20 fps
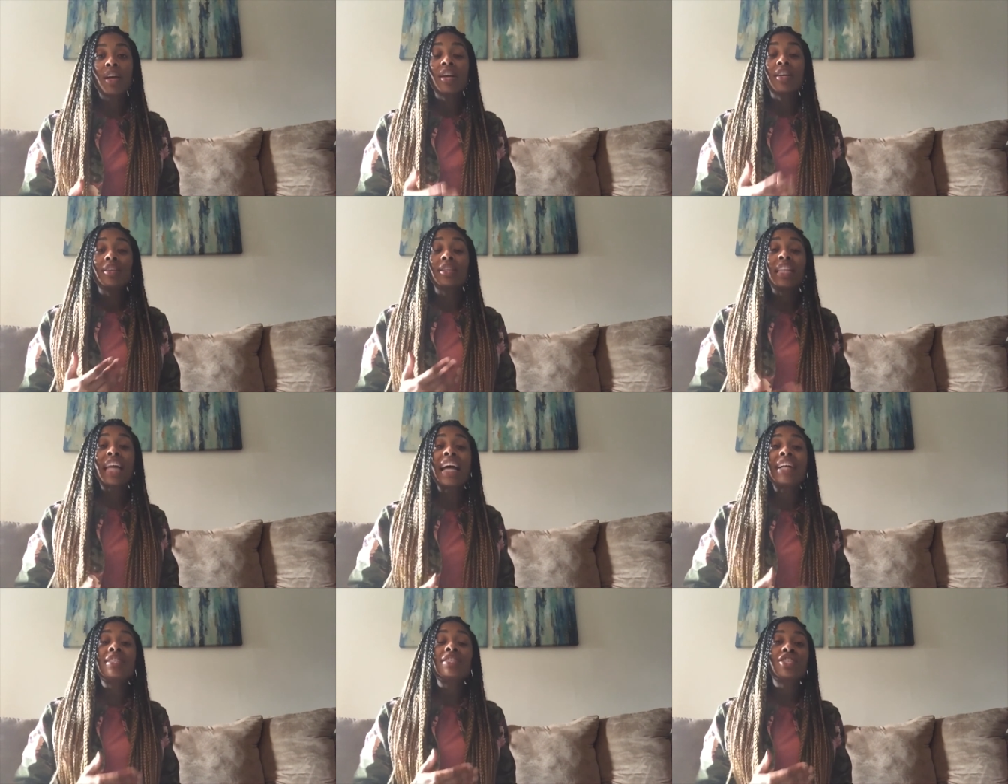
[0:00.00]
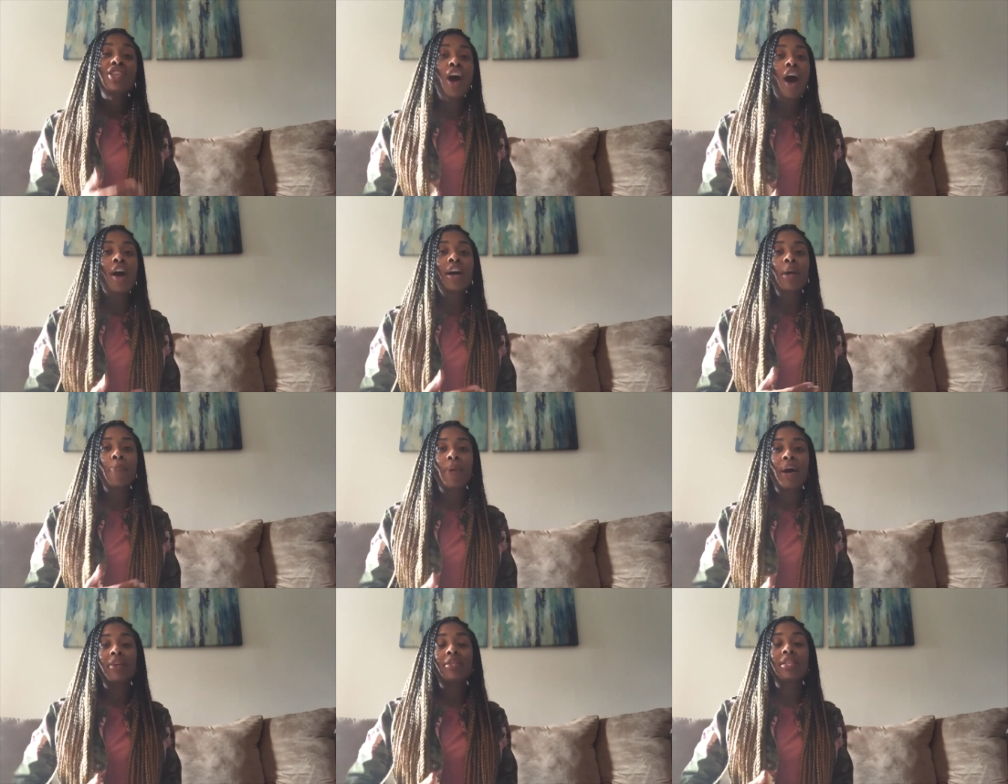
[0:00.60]
Let's talk
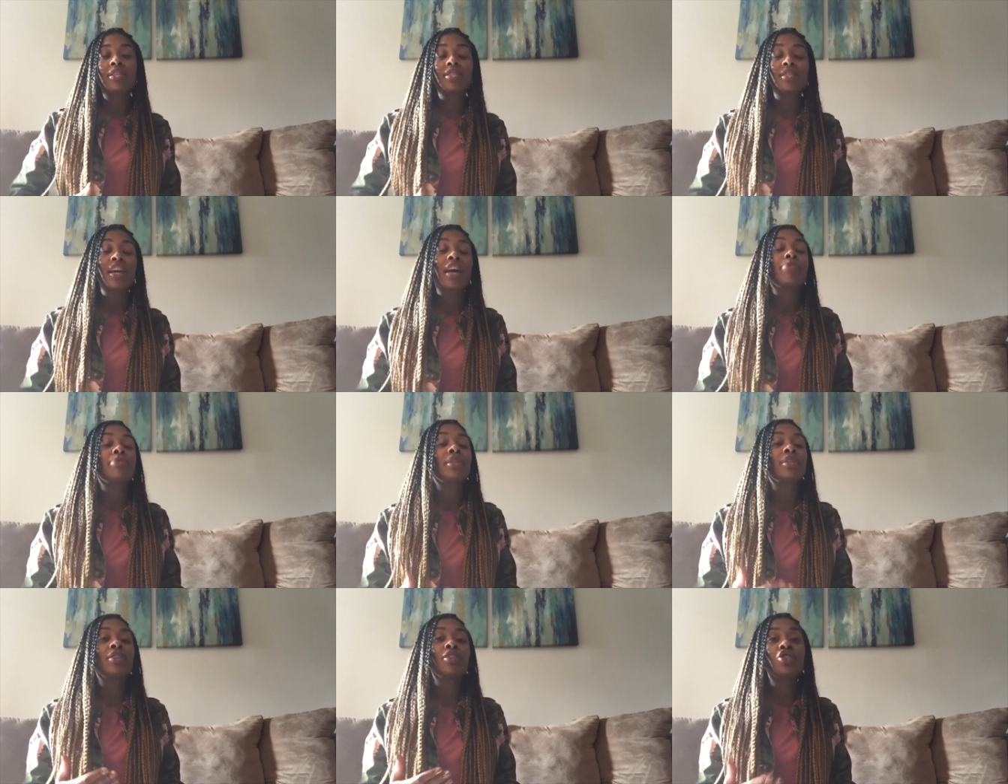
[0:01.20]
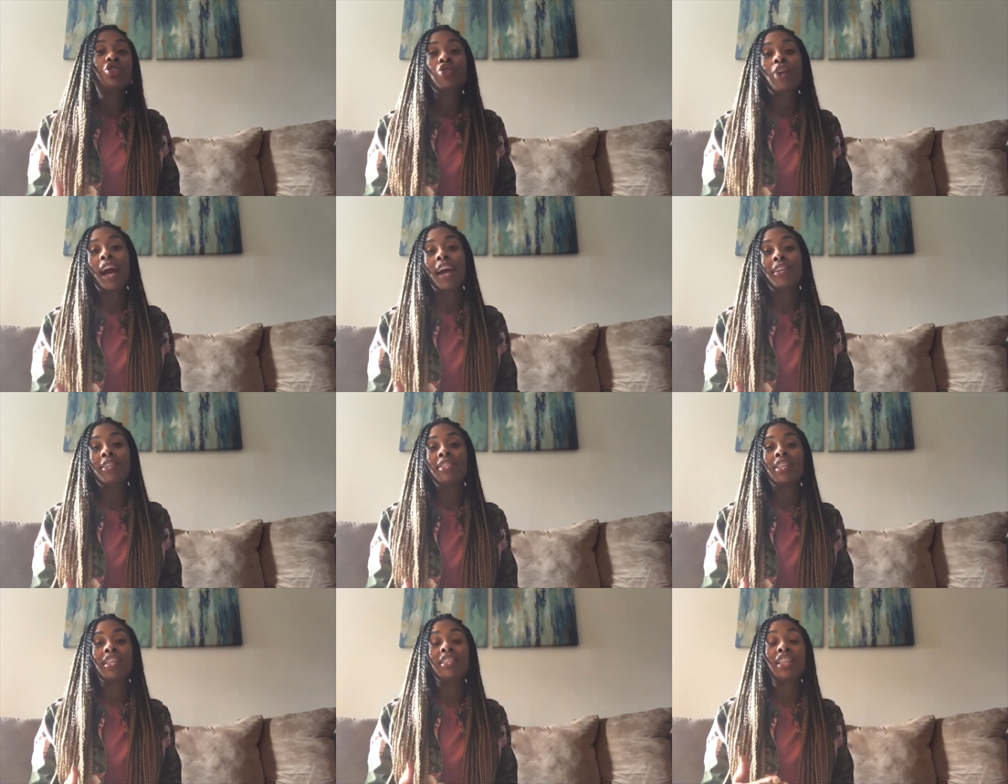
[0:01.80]
about the steps and the
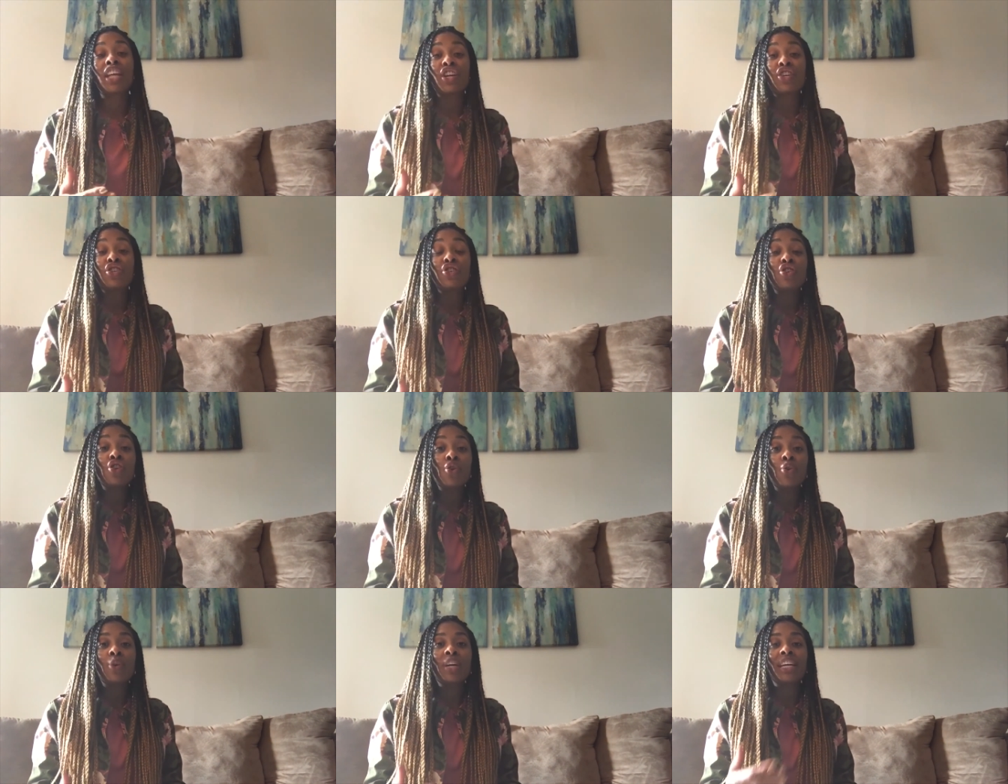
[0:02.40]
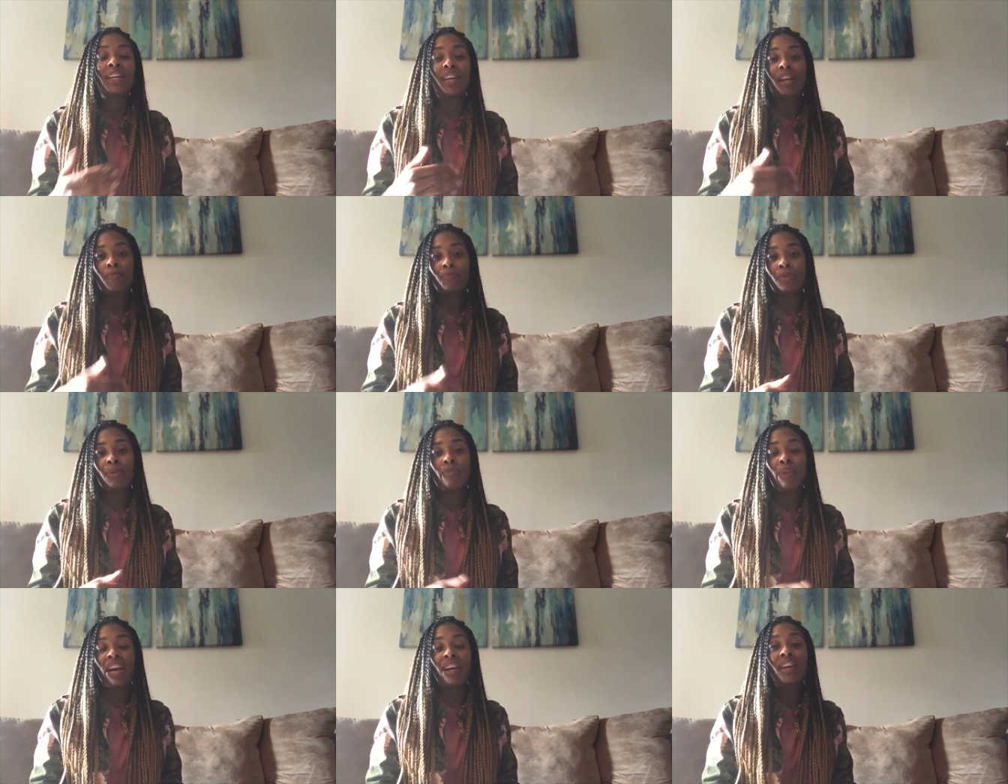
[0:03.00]
strategies that you can
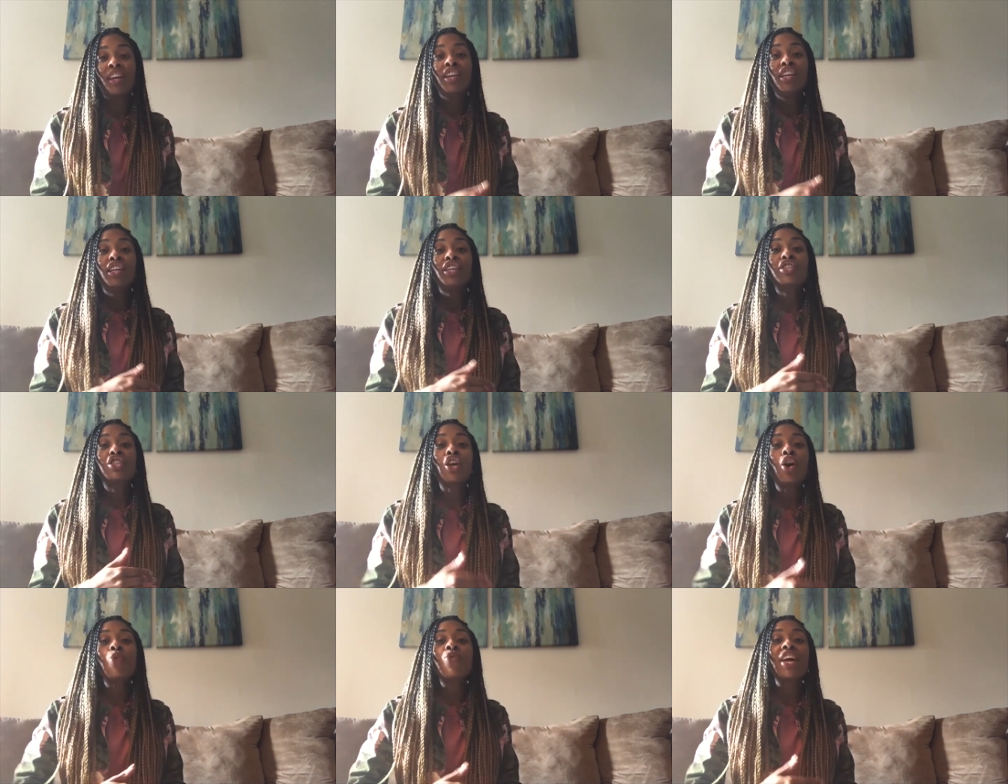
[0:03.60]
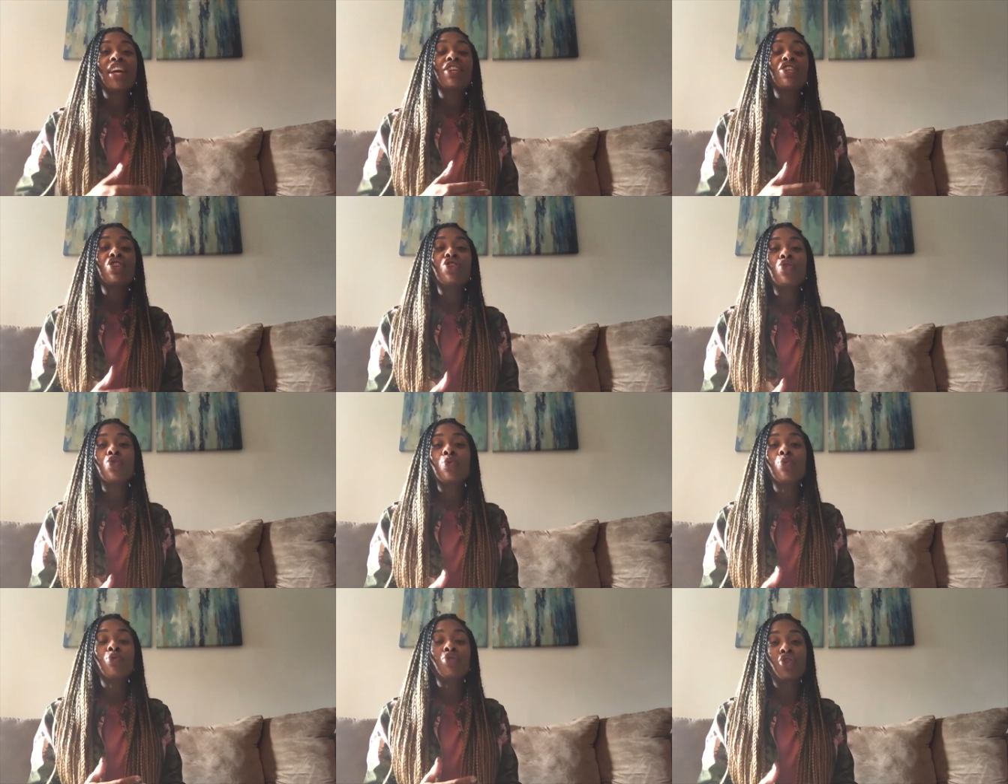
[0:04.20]
implement so that
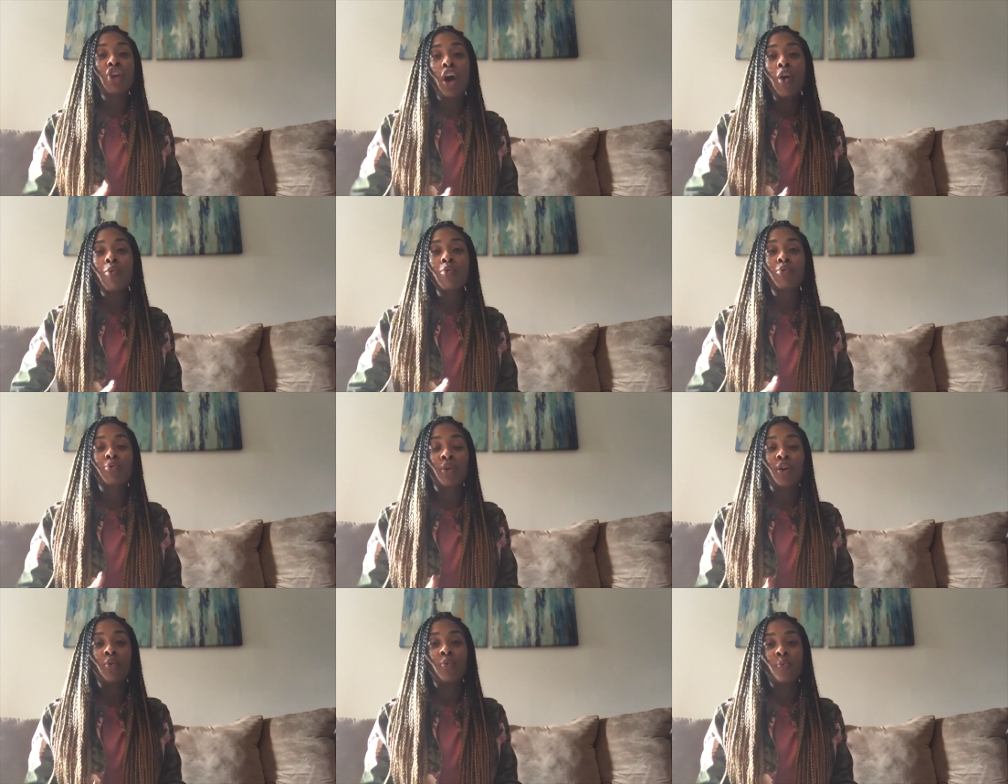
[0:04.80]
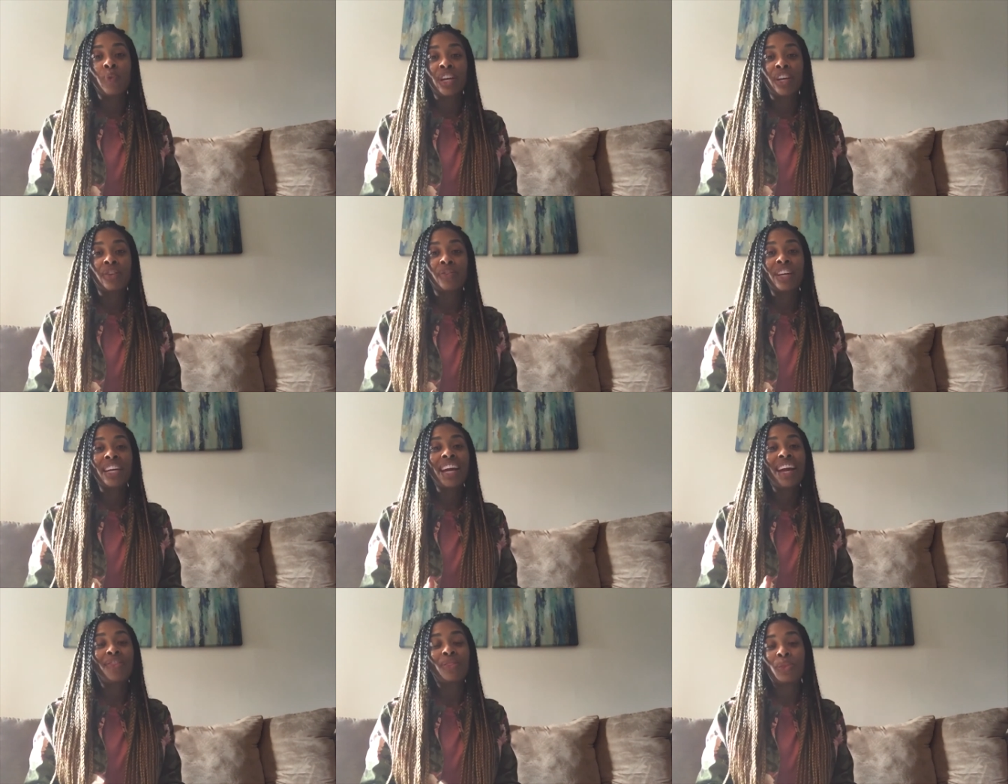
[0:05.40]
you don't grow
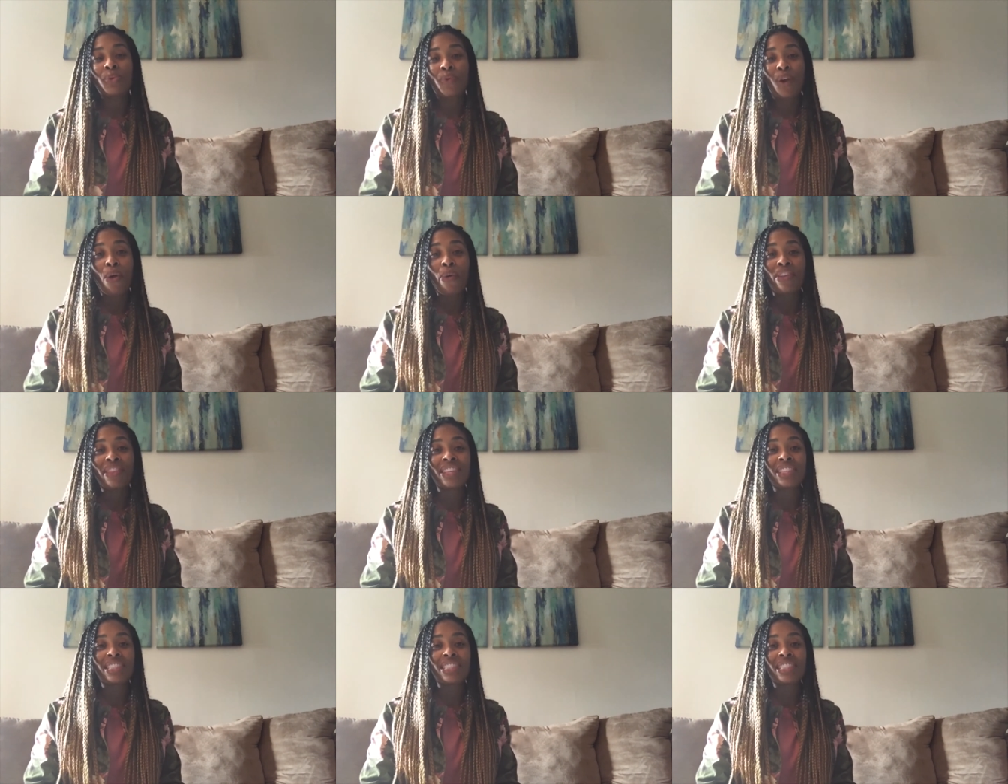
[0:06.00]
weary and throw in the